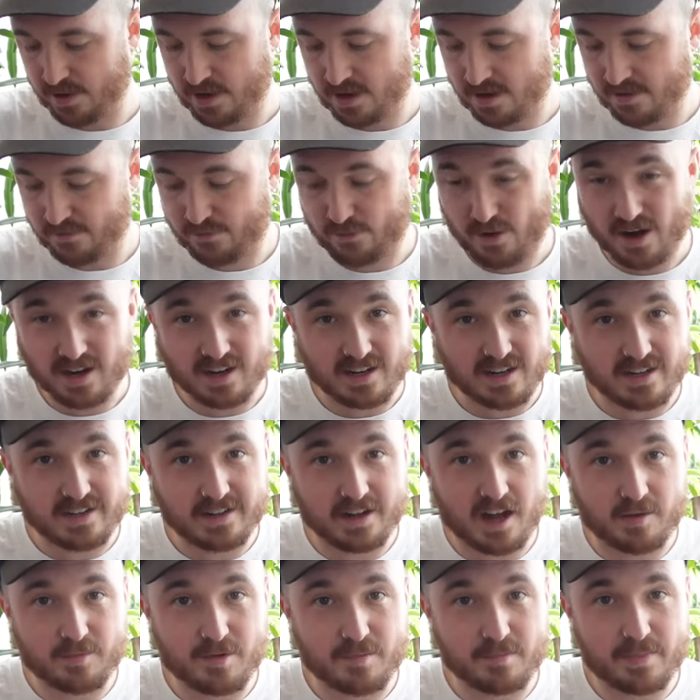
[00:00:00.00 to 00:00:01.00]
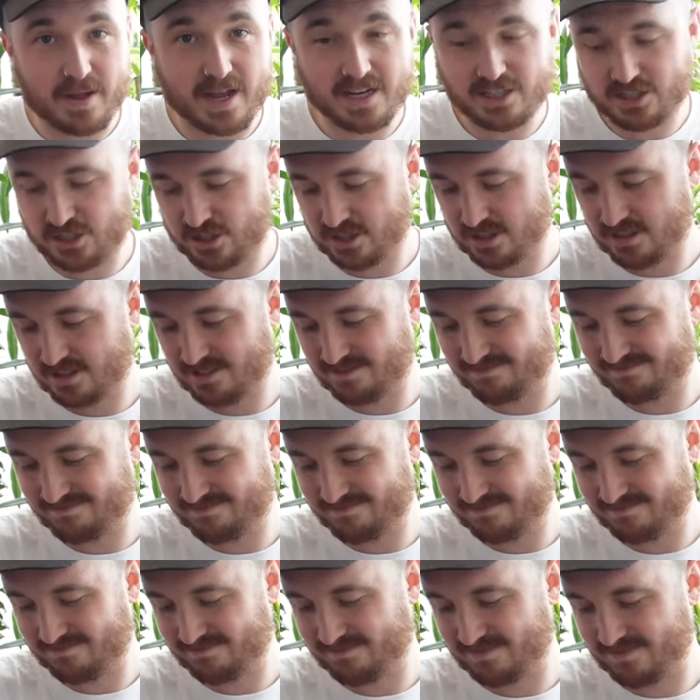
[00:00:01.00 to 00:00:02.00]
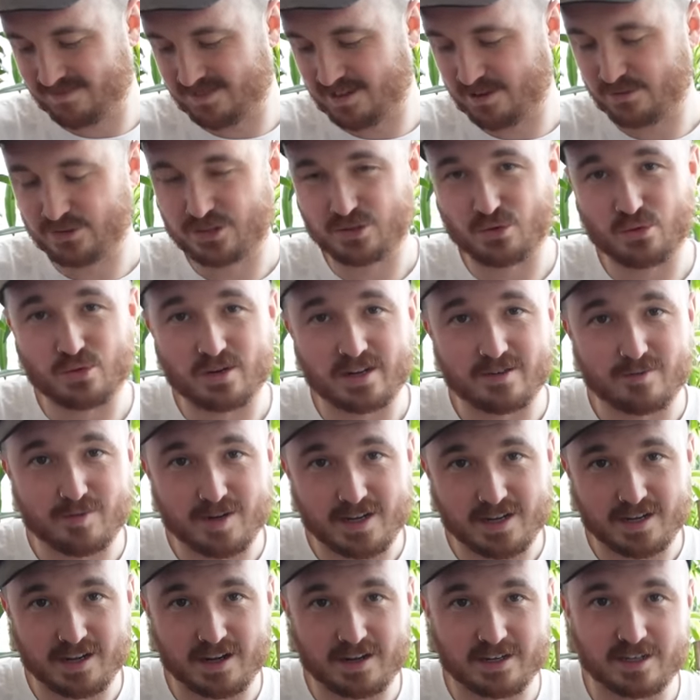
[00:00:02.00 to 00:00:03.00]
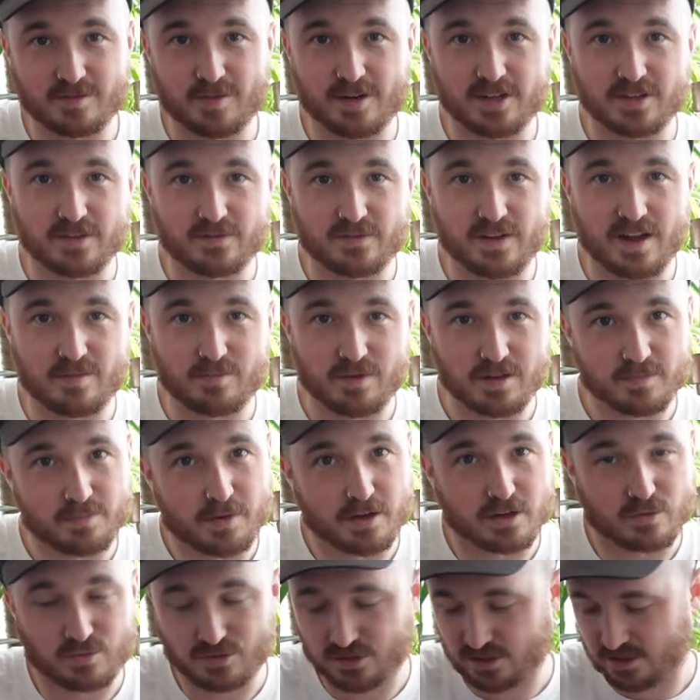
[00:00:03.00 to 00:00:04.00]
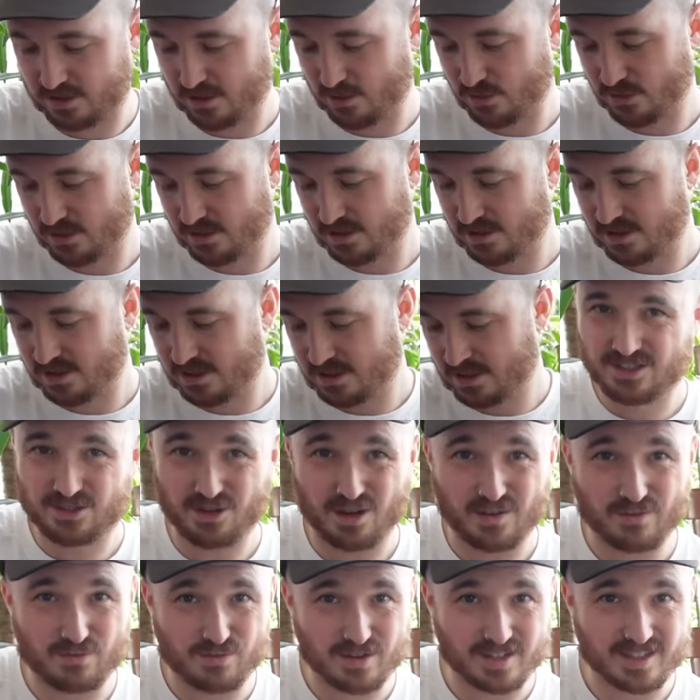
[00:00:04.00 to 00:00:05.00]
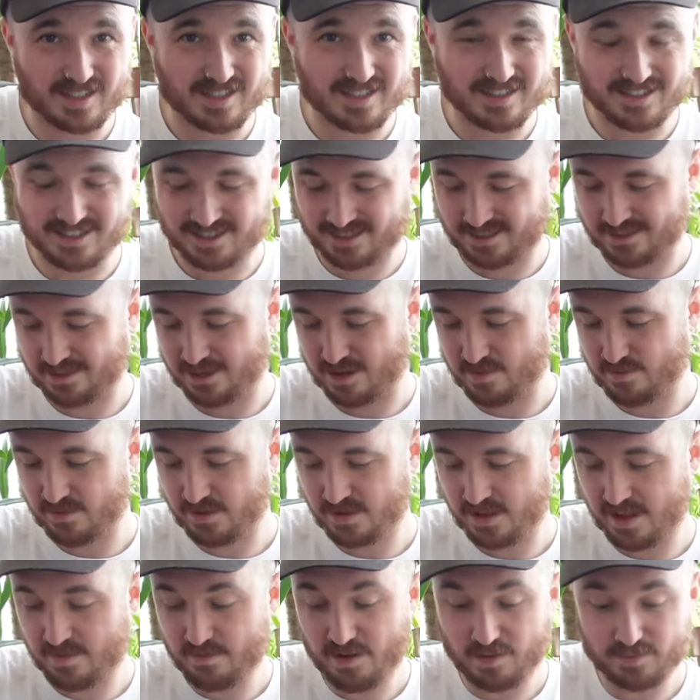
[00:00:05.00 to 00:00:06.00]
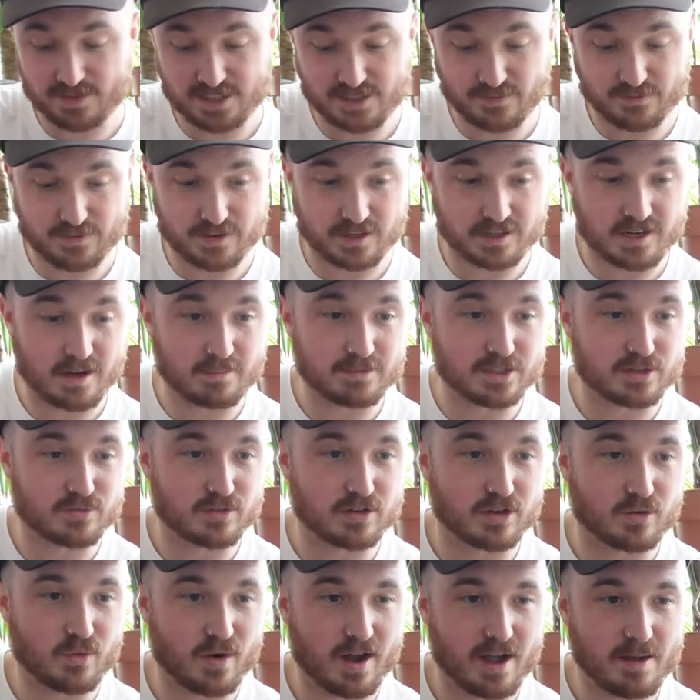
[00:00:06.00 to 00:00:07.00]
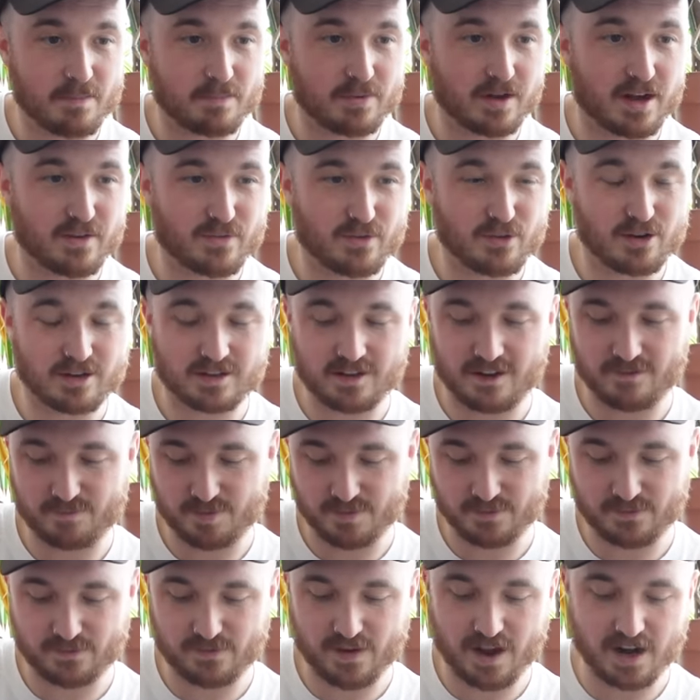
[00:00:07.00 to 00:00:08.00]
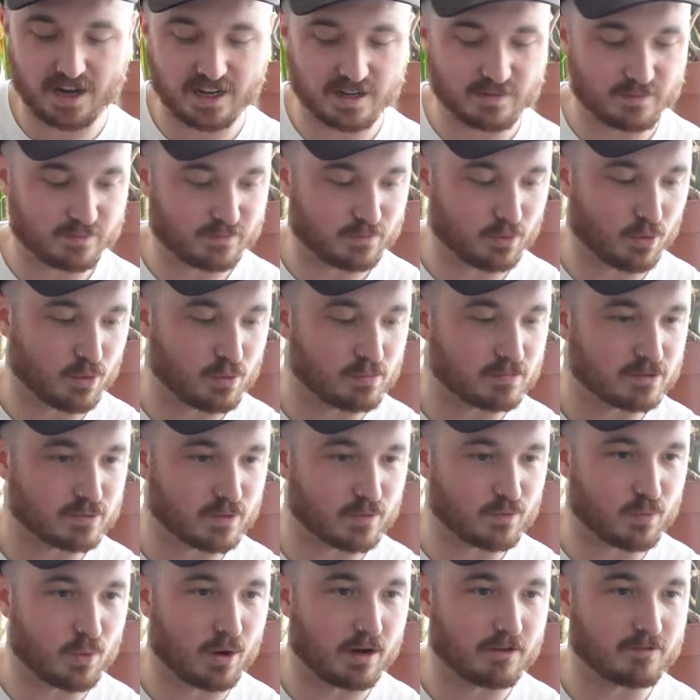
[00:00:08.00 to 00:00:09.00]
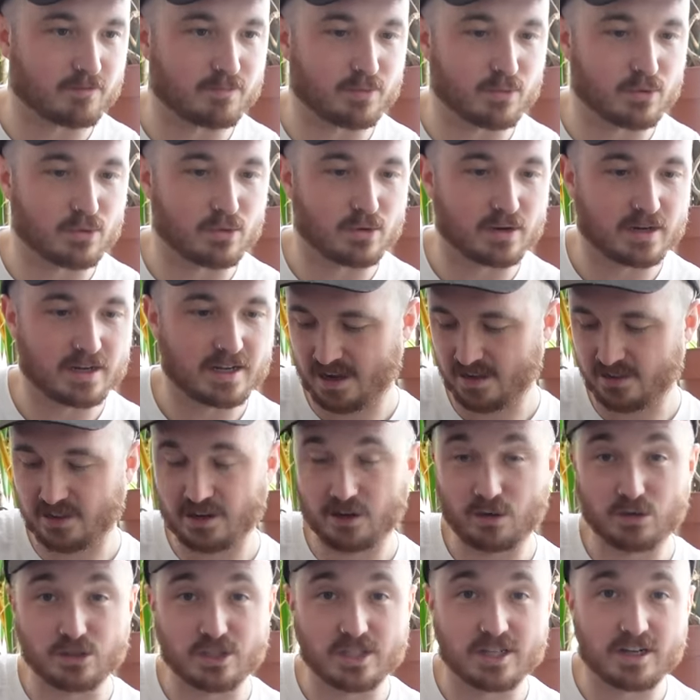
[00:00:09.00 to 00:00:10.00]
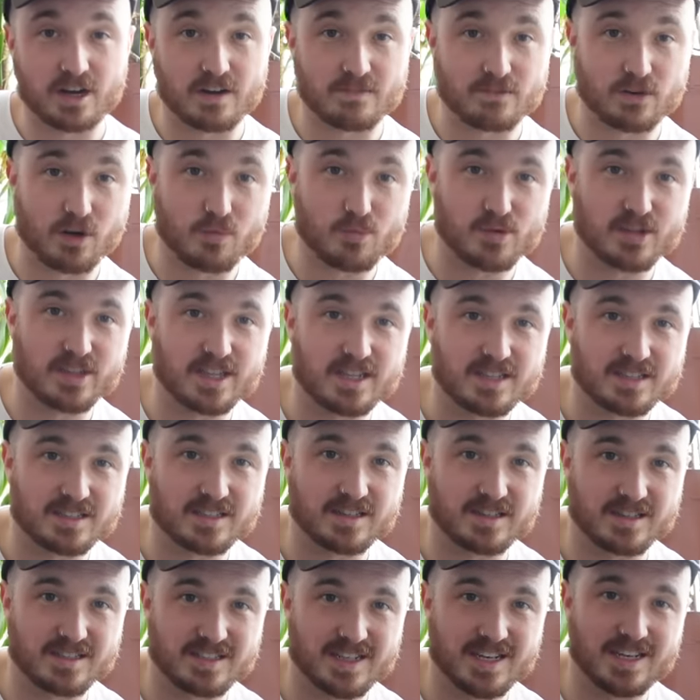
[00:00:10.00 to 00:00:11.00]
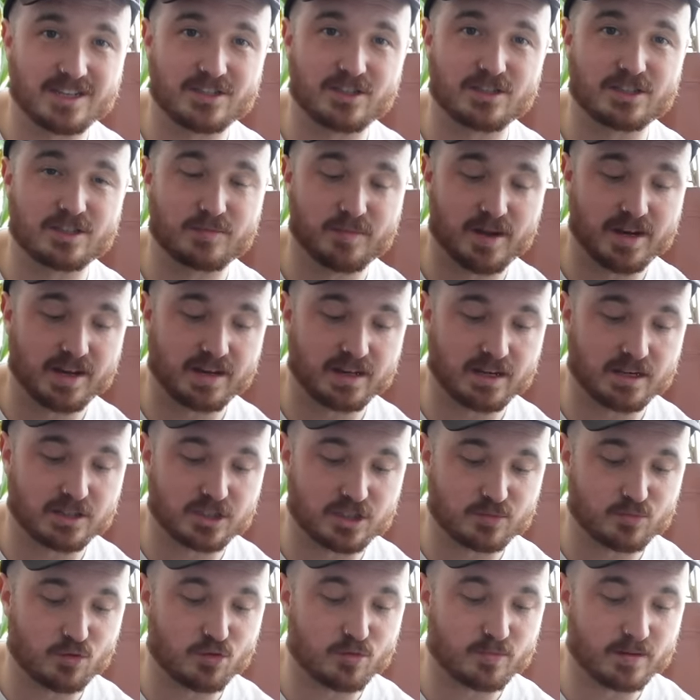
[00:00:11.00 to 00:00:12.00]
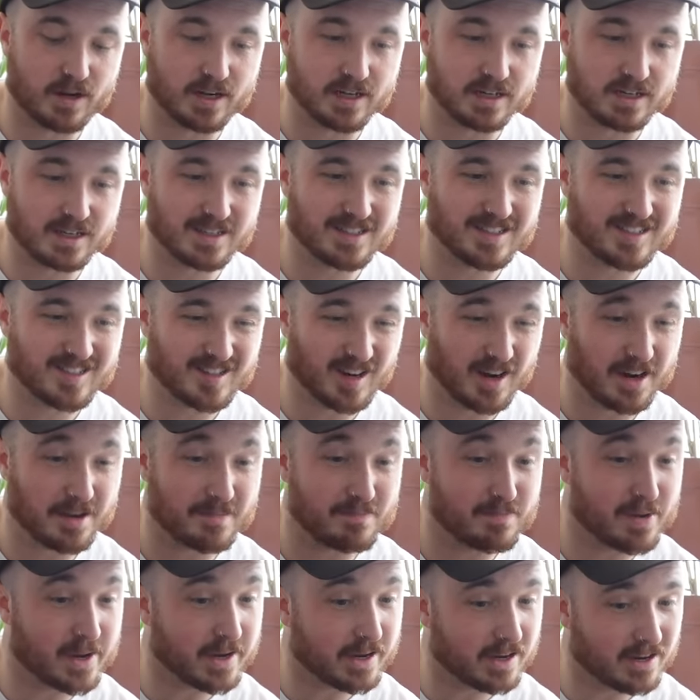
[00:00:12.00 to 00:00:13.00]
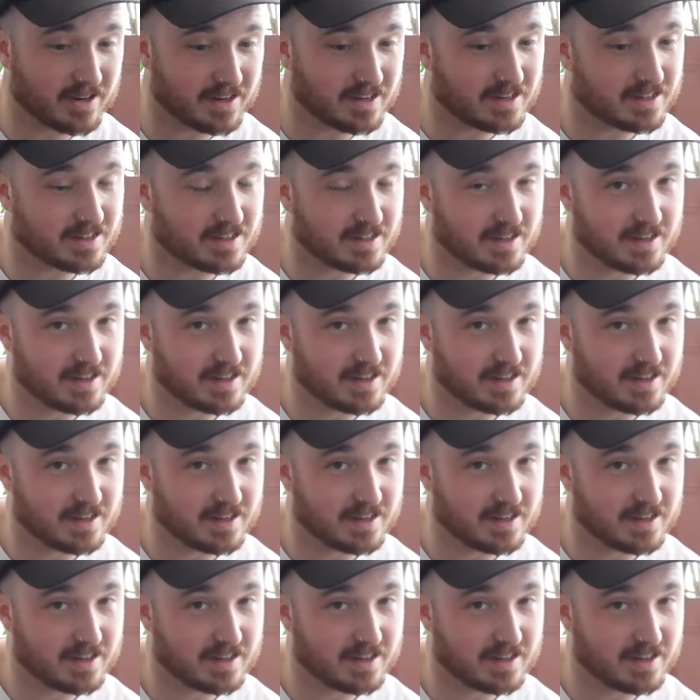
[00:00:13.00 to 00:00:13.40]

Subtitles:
But frankly, I'm impatient. I was already really gutted about the fact my bike was stolen, so I've risked it this time. It might be something I come to regret, but I feel like I've been fairly informed with what I've bought, and the logic I've gone with is that it's easier to make a small bike slightly bigger